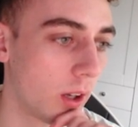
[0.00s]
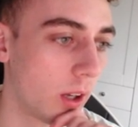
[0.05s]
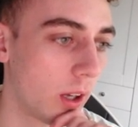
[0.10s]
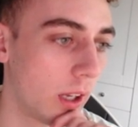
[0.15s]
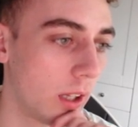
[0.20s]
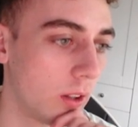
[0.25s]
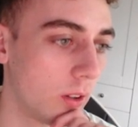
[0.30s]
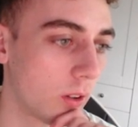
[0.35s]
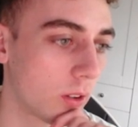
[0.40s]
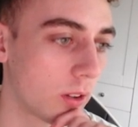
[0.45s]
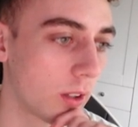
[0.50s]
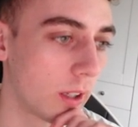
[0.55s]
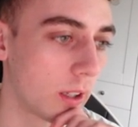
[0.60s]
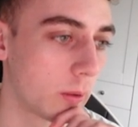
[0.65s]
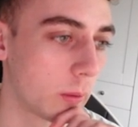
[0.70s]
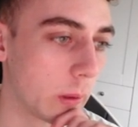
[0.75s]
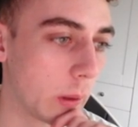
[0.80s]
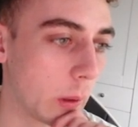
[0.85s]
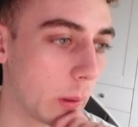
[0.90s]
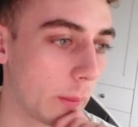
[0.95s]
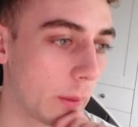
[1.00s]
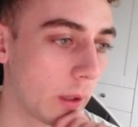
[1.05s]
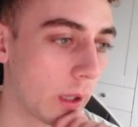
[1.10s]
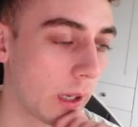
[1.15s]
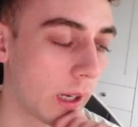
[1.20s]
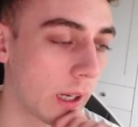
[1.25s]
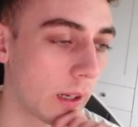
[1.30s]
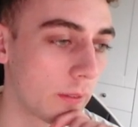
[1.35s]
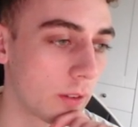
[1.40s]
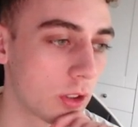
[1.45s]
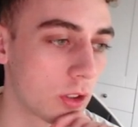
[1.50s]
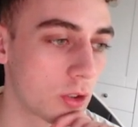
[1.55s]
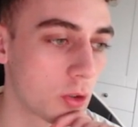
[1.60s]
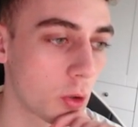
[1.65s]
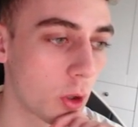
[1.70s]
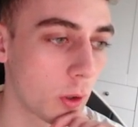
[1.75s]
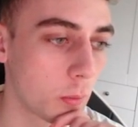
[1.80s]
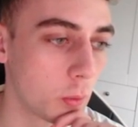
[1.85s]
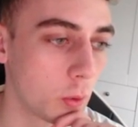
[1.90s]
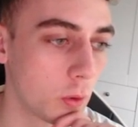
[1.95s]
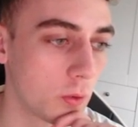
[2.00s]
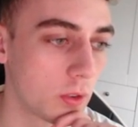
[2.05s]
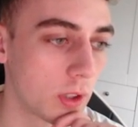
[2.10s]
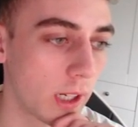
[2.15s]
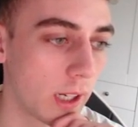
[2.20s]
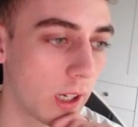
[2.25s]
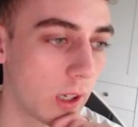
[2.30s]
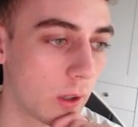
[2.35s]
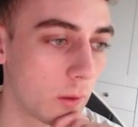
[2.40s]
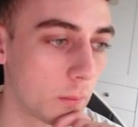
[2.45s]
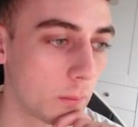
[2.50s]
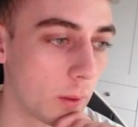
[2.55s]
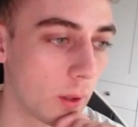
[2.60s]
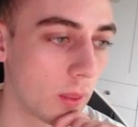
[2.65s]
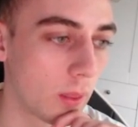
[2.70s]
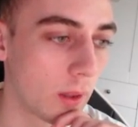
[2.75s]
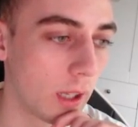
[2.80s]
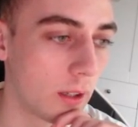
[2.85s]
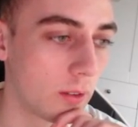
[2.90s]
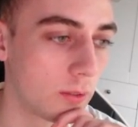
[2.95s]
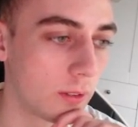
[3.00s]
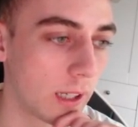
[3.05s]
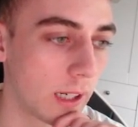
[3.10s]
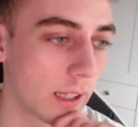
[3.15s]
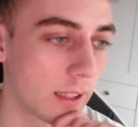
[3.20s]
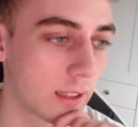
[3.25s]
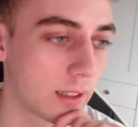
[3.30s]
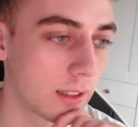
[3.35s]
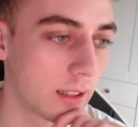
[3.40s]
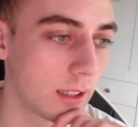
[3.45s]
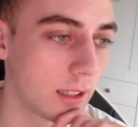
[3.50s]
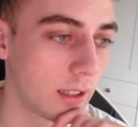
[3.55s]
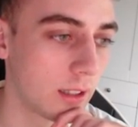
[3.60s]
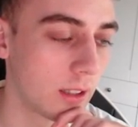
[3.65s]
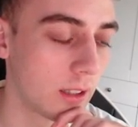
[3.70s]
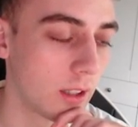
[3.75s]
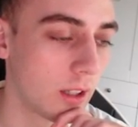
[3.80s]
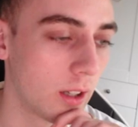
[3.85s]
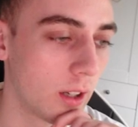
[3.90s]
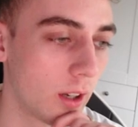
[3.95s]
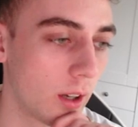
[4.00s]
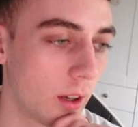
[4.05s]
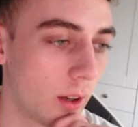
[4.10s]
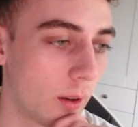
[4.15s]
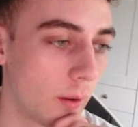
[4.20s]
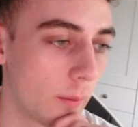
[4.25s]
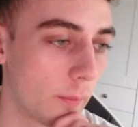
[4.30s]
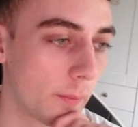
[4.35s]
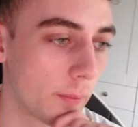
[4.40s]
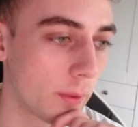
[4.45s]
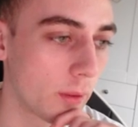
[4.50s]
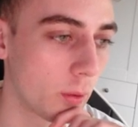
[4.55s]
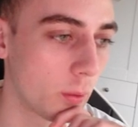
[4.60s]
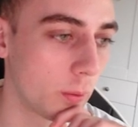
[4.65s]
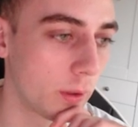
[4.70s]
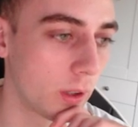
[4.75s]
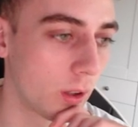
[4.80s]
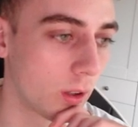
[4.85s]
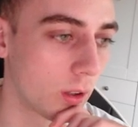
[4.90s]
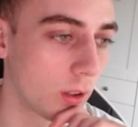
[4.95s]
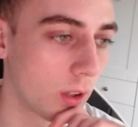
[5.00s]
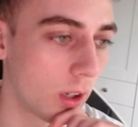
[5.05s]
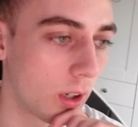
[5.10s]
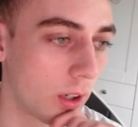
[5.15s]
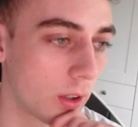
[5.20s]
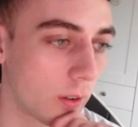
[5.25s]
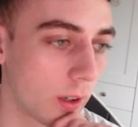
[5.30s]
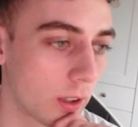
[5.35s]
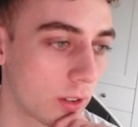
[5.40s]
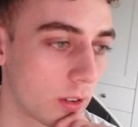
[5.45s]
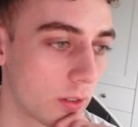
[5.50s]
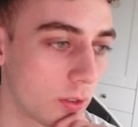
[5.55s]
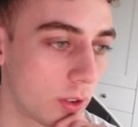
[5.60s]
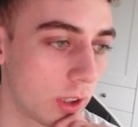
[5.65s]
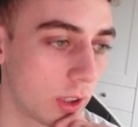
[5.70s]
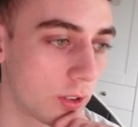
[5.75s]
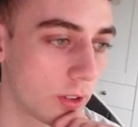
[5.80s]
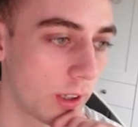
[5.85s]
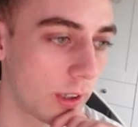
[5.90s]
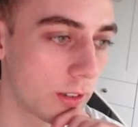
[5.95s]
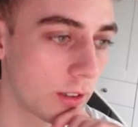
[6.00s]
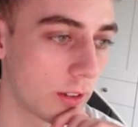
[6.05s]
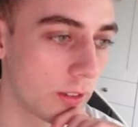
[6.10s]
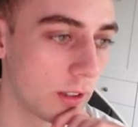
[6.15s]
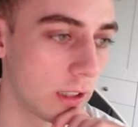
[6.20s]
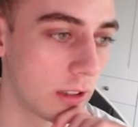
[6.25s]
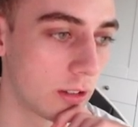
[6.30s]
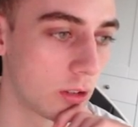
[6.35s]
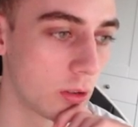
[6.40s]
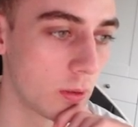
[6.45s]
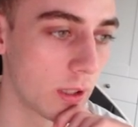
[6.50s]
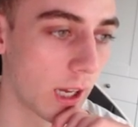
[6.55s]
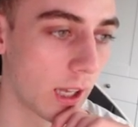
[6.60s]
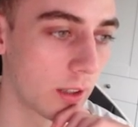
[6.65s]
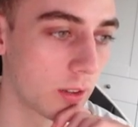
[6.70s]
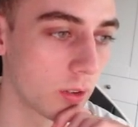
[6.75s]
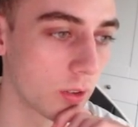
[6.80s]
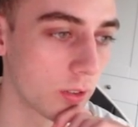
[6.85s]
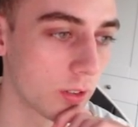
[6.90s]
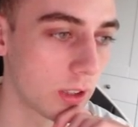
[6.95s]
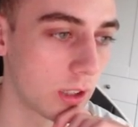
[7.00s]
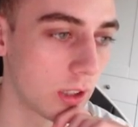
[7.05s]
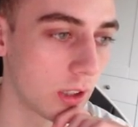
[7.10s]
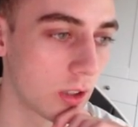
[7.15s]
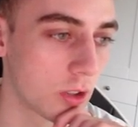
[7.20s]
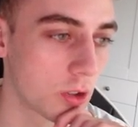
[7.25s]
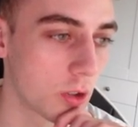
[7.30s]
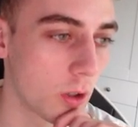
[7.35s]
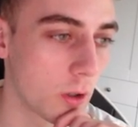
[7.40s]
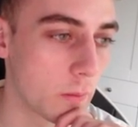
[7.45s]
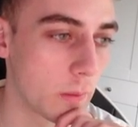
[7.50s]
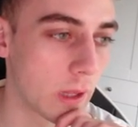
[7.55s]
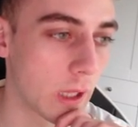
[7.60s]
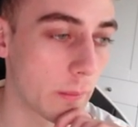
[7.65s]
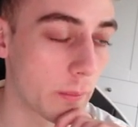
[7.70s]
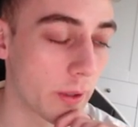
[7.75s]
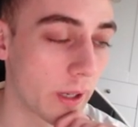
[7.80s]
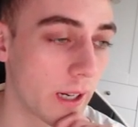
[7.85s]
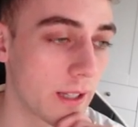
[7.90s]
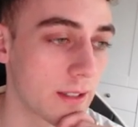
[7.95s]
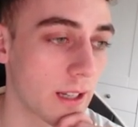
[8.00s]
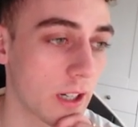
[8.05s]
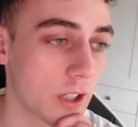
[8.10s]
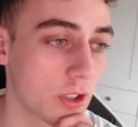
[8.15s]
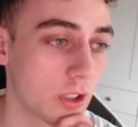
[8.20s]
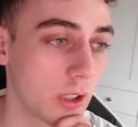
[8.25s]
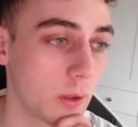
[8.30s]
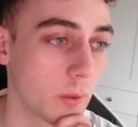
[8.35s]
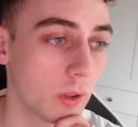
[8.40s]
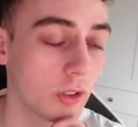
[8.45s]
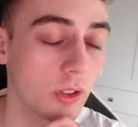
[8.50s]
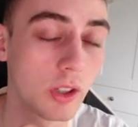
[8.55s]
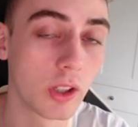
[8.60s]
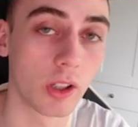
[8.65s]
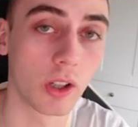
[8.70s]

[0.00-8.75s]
It looked like we were going to have a strong move down, but in reality we got an aggressive retrace, and these two candles here showed me that price actually wanted to